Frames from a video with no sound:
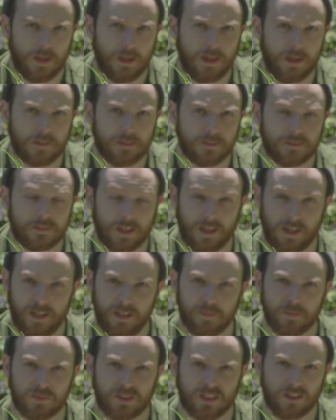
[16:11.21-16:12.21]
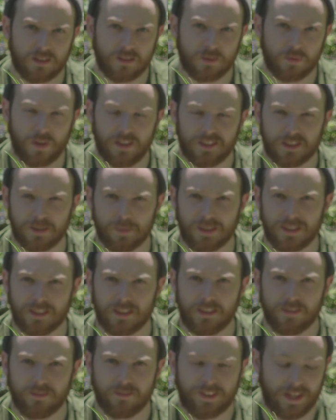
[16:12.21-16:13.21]
At times, I'll want to
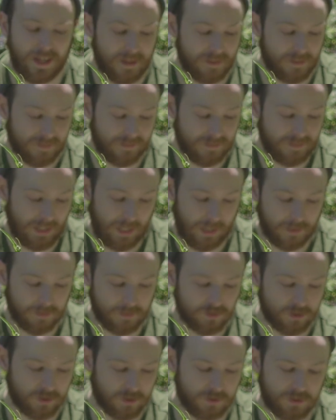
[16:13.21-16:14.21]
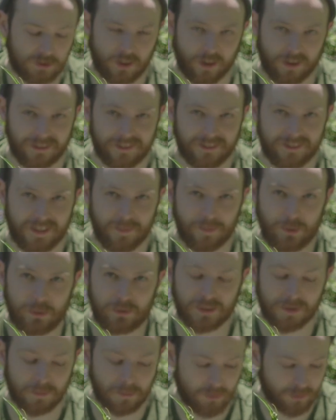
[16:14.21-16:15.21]
believe that answers aren't the
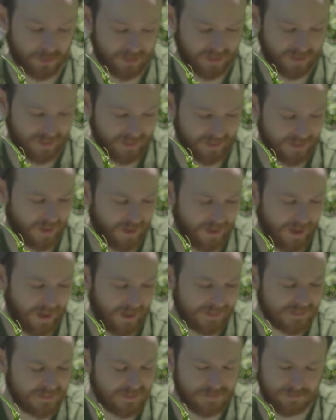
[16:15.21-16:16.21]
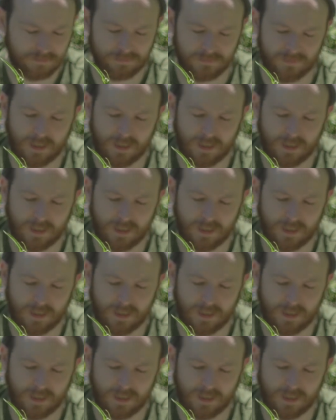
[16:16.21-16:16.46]
most important thing. I